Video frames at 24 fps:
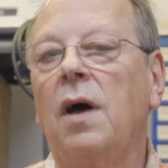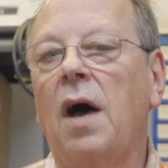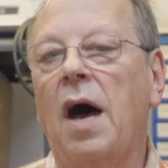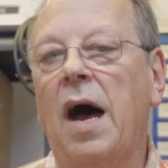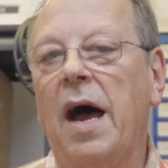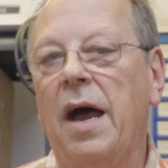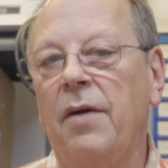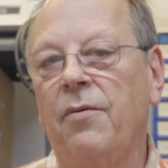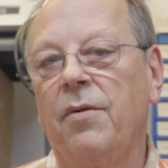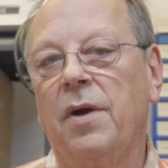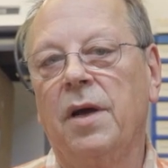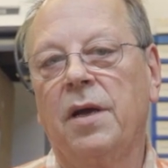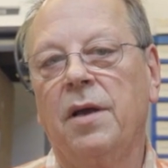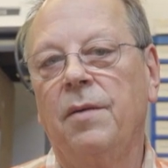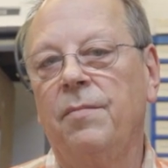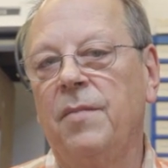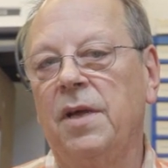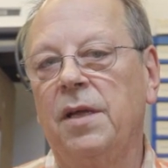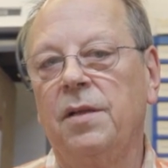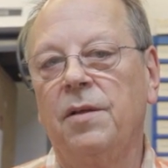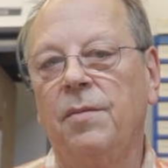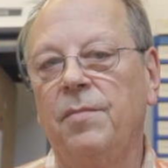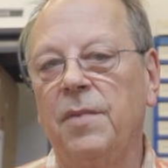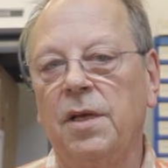I
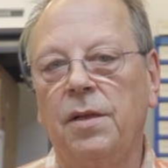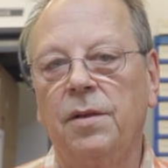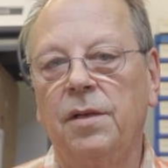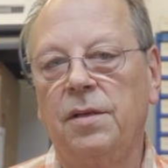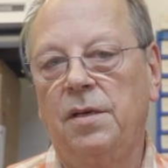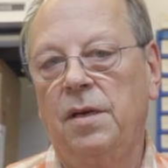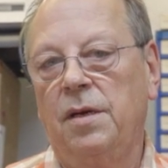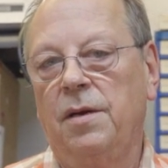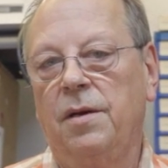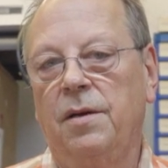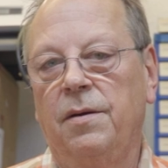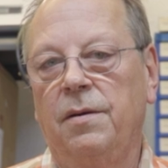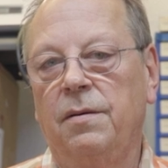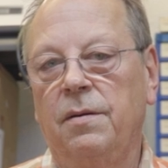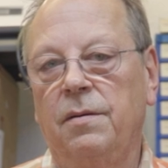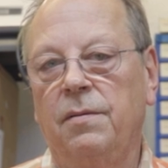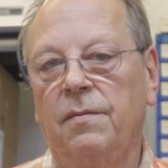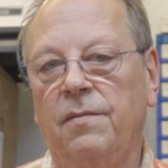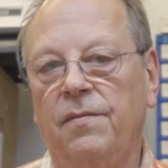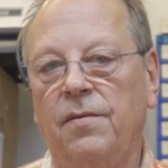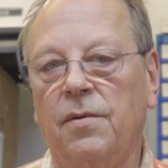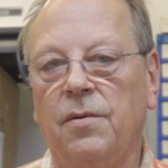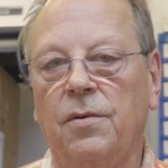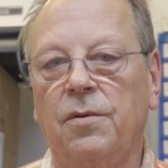recommend the military
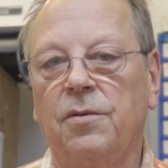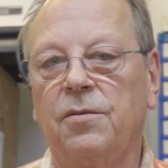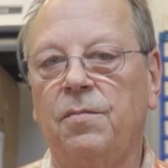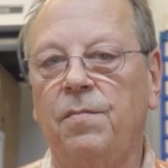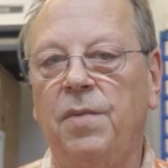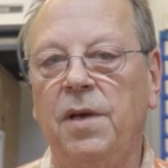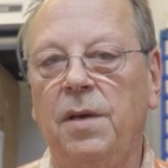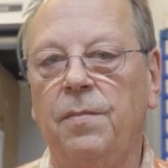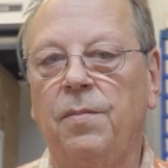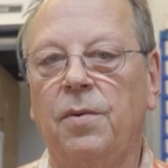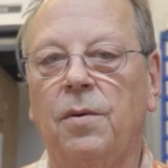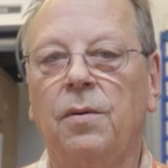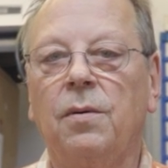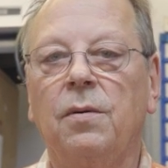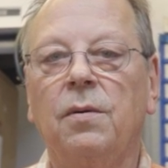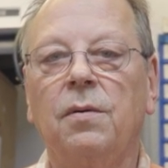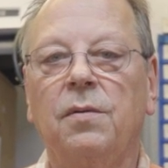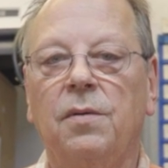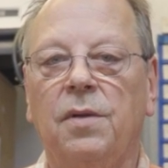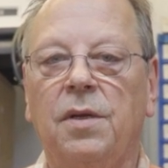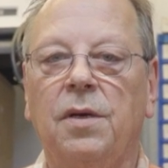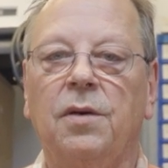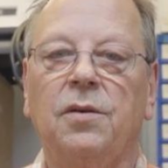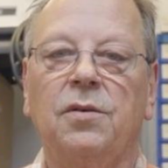for those people
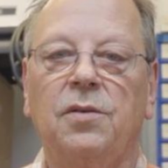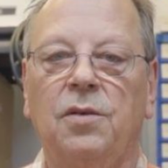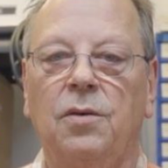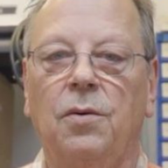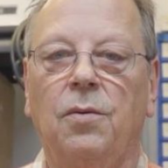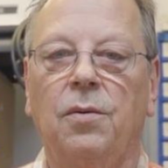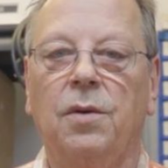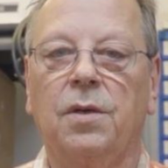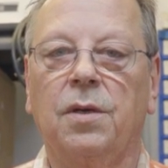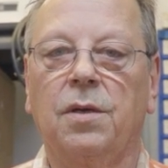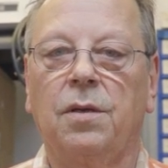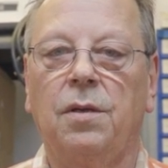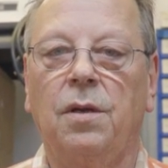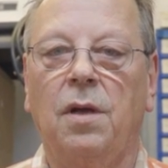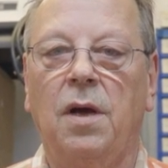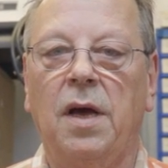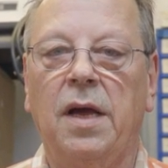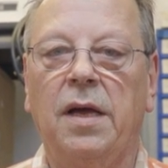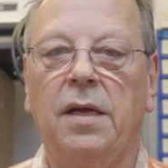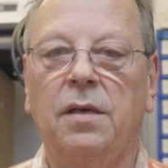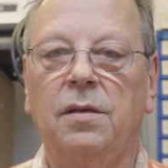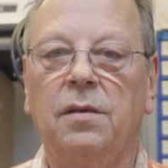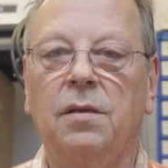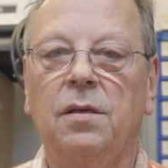that are so
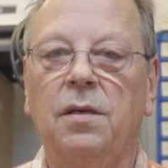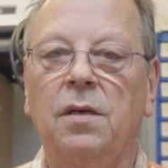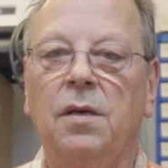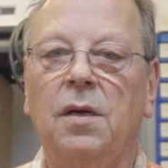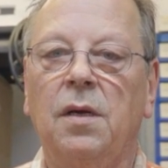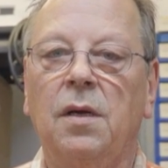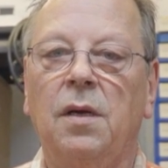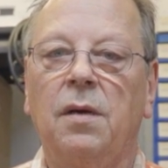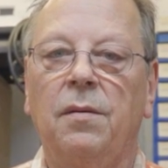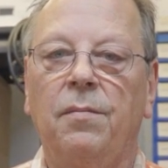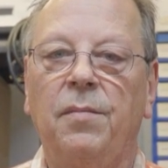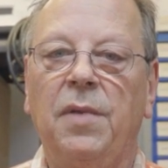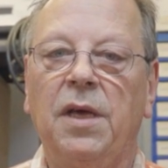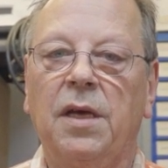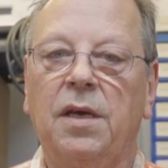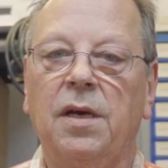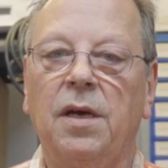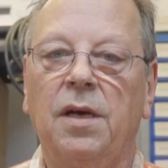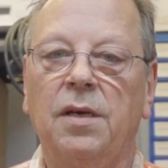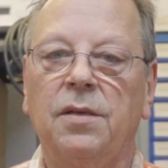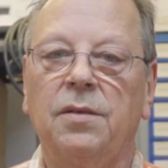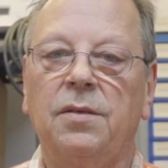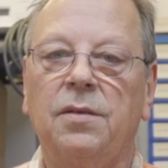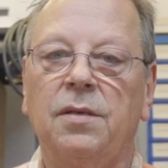inclined,
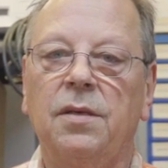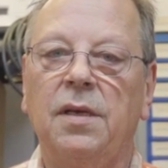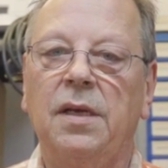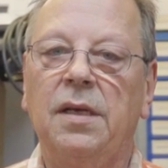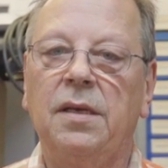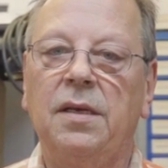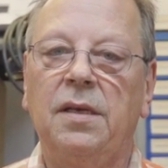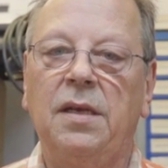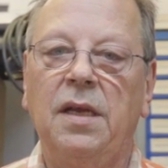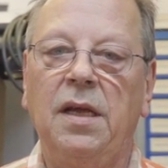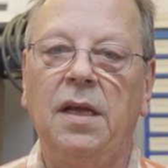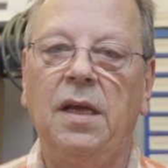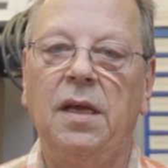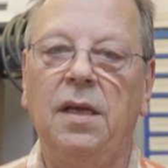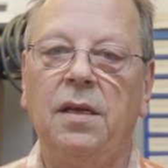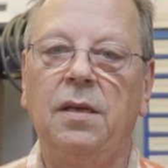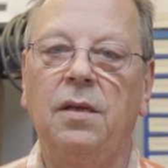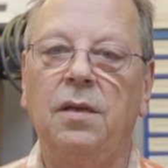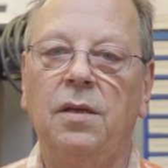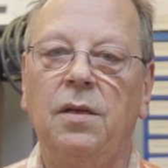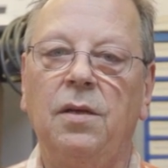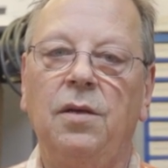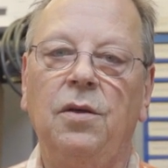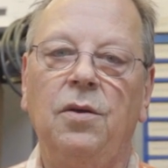because
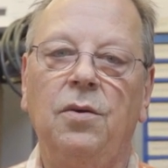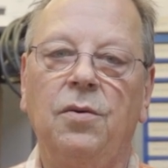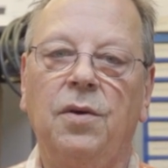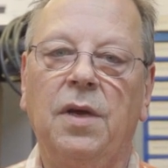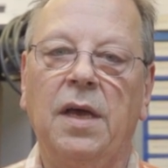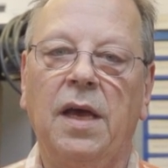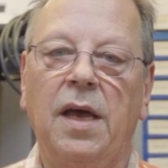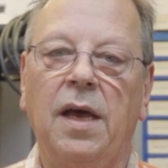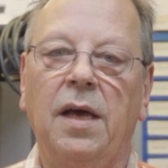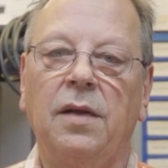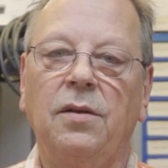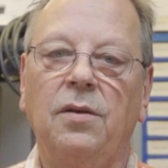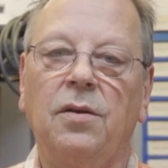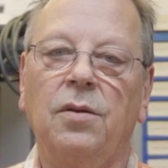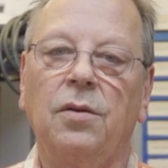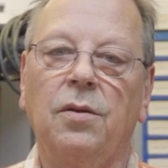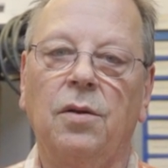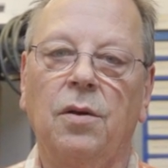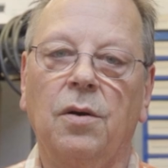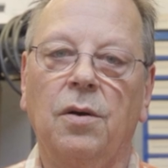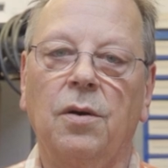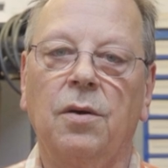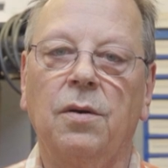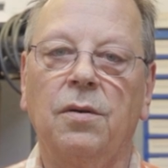indeed you get to
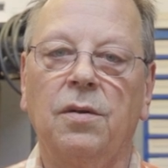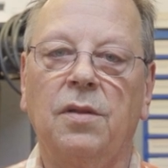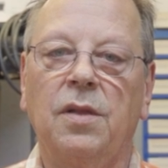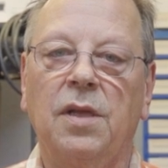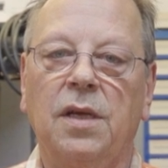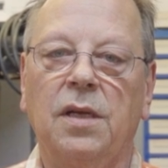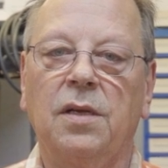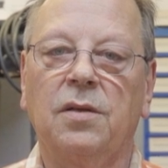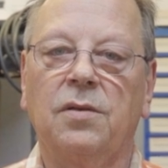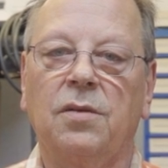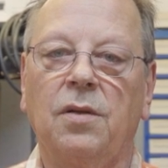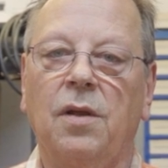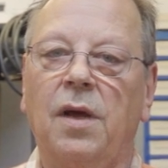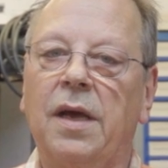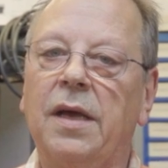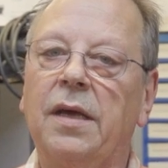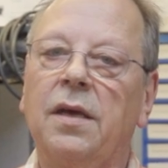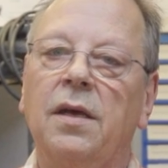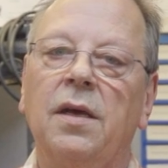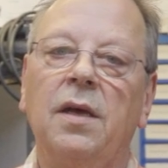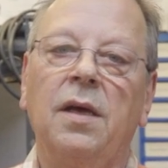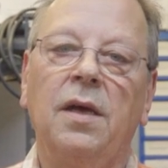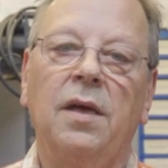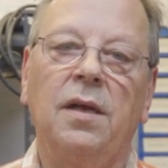learn things
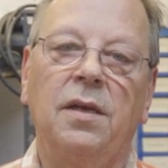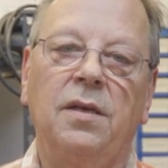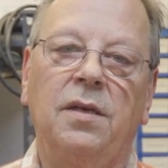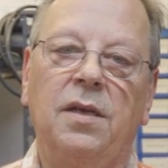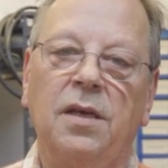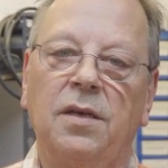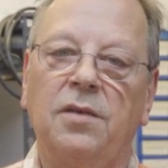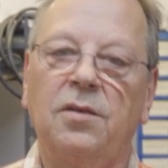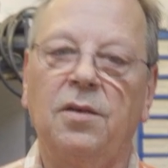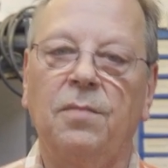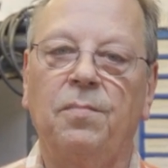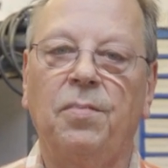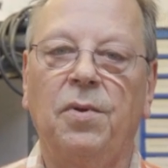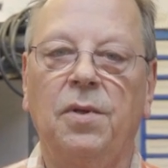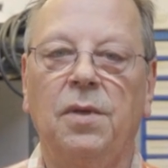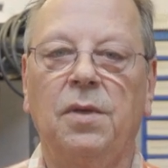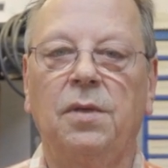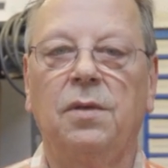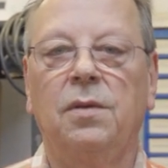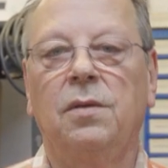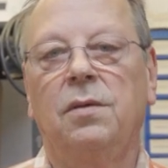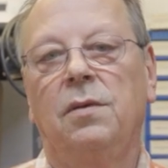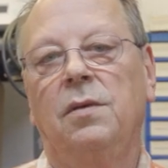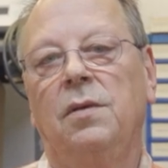like
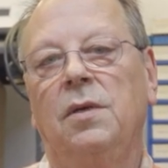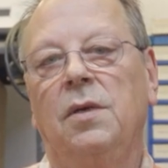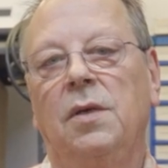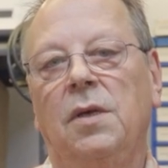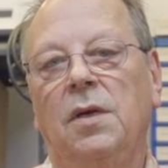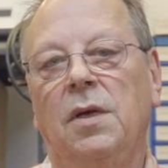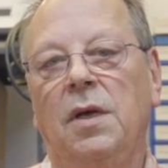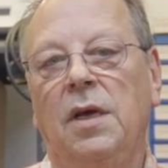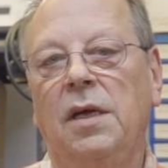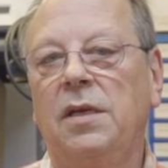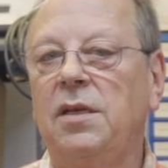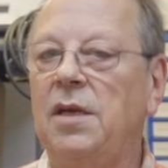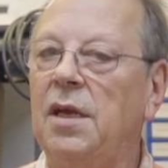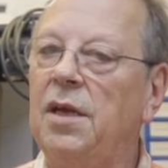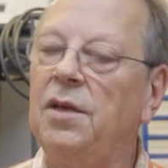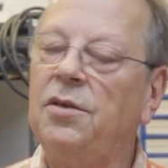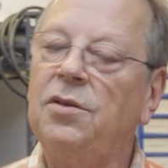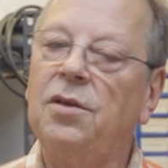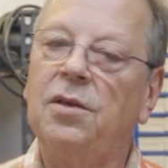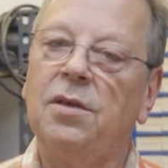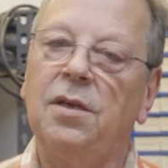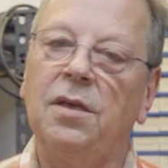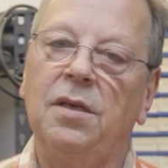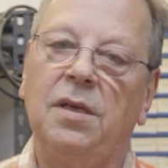discipline,
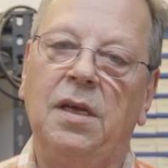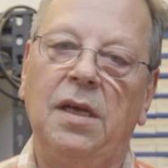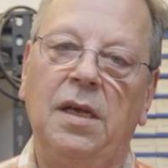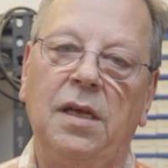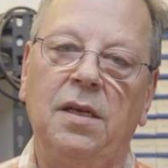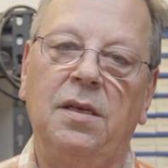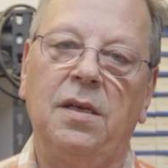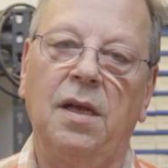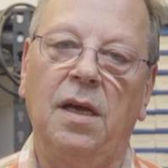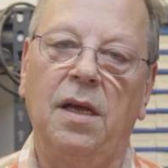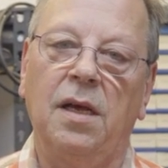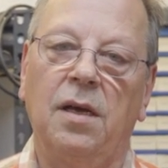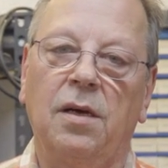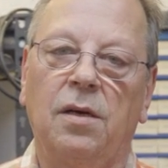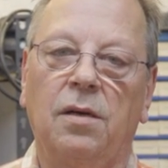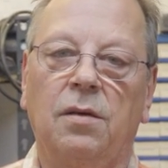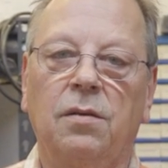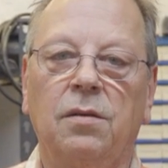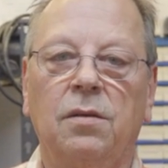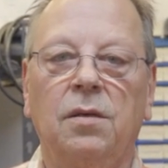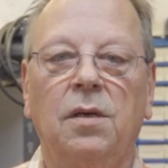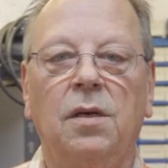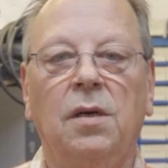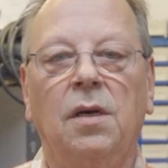attention to detail,
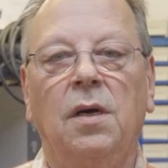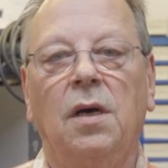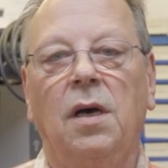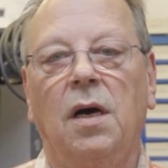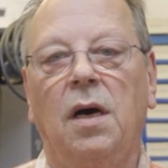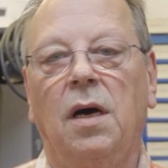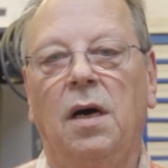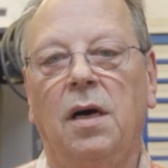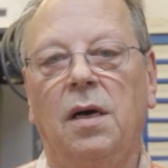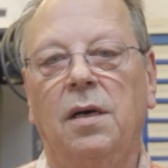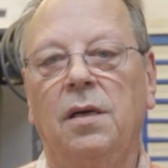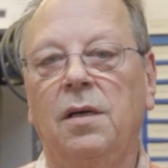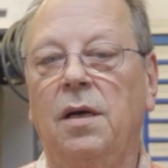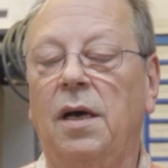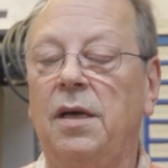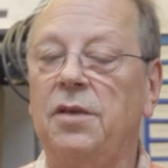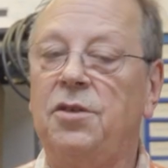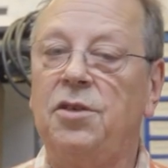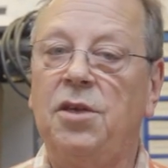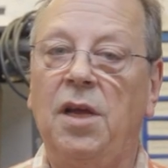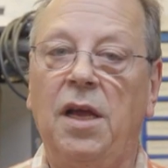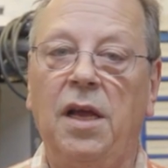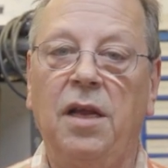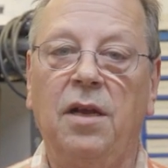a
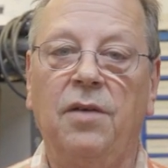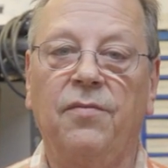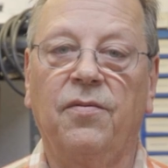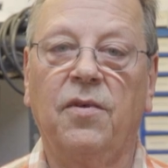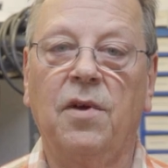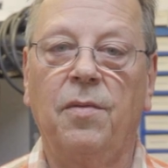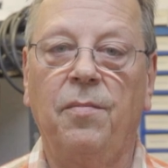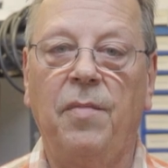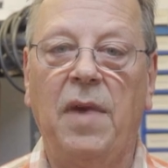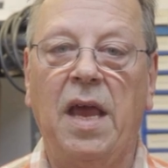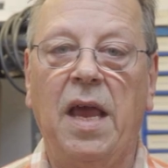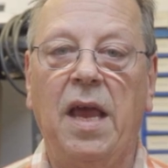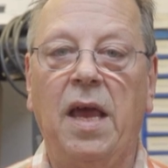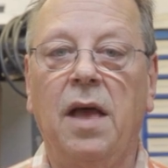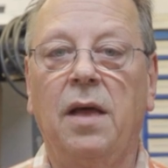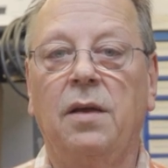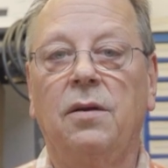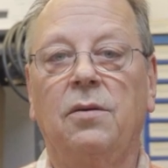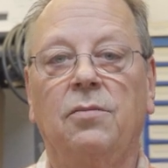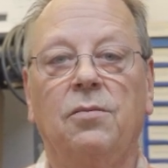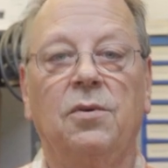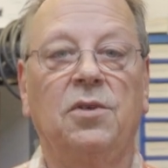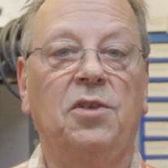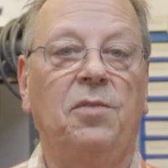chain of
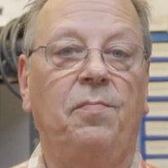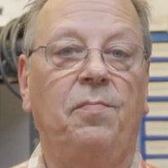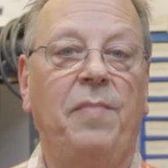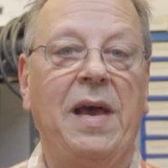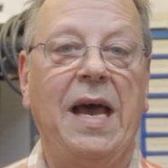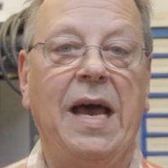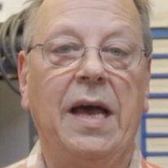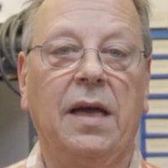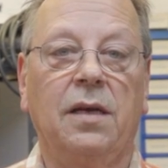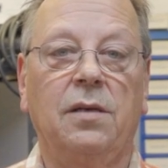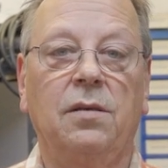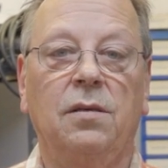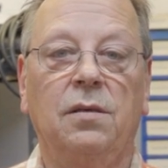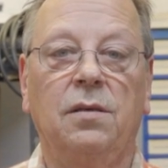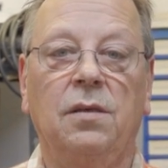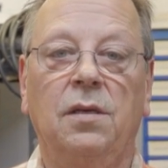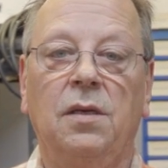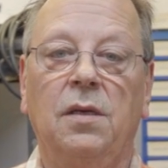command, respect.